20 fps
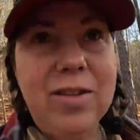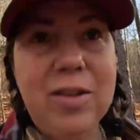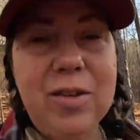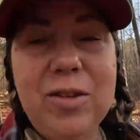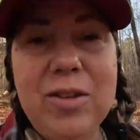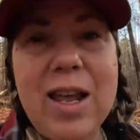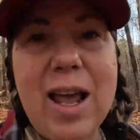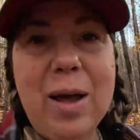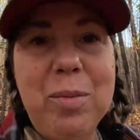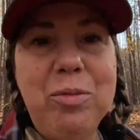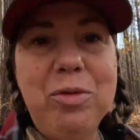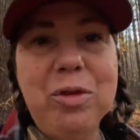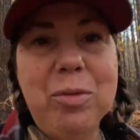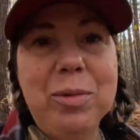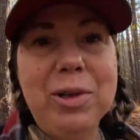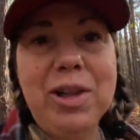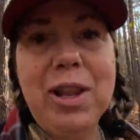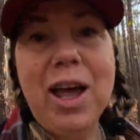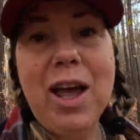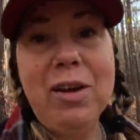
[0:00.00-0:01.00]
the sap
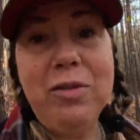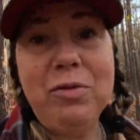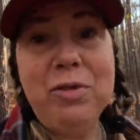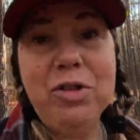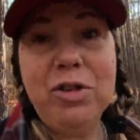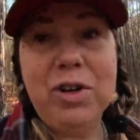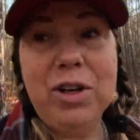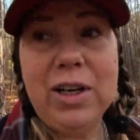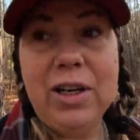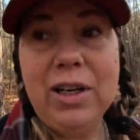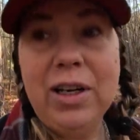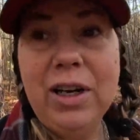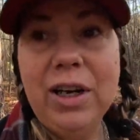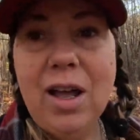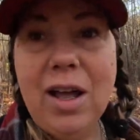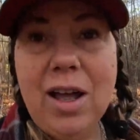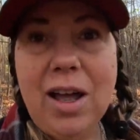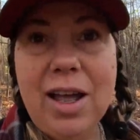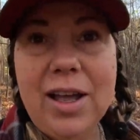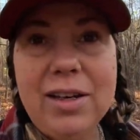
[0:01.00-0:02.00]
from a live tree
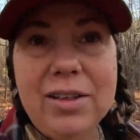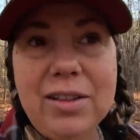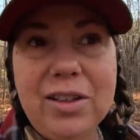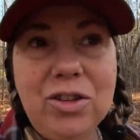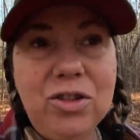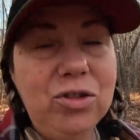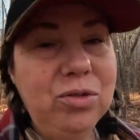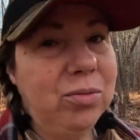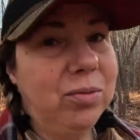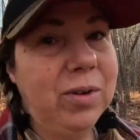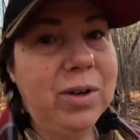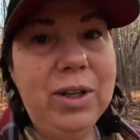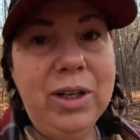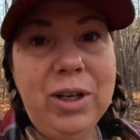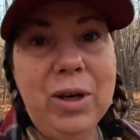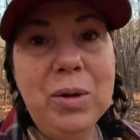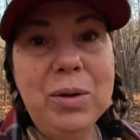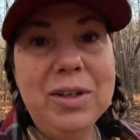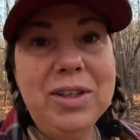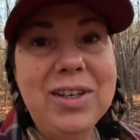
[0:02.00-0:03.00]
because uh, you're
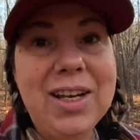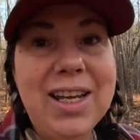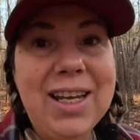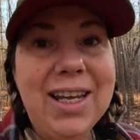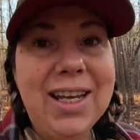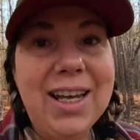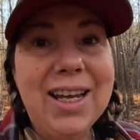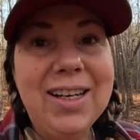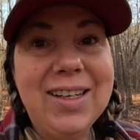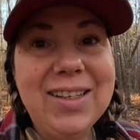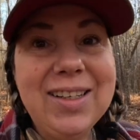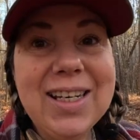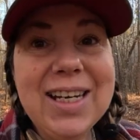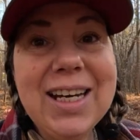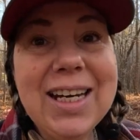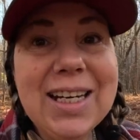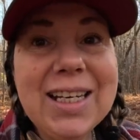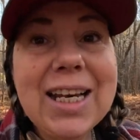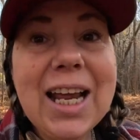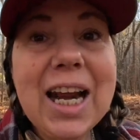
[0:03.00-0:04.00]
really only taking a
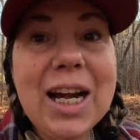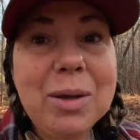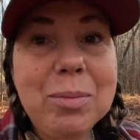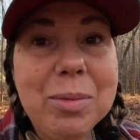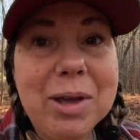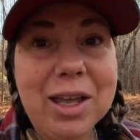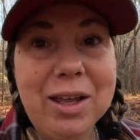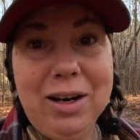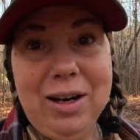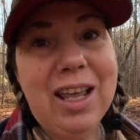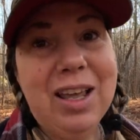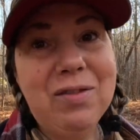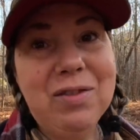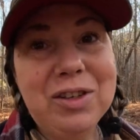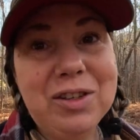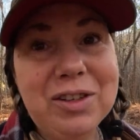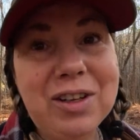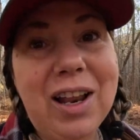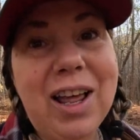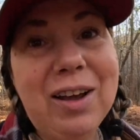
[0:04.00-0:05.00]
teeny tiny bit if
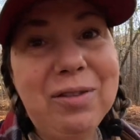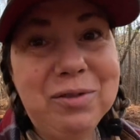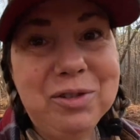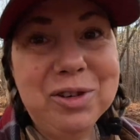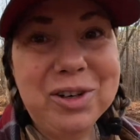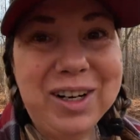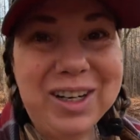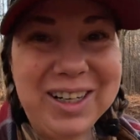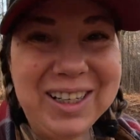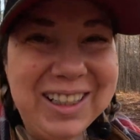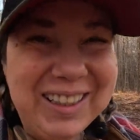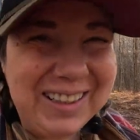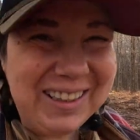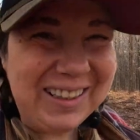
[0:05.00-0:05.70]
it's a live tree.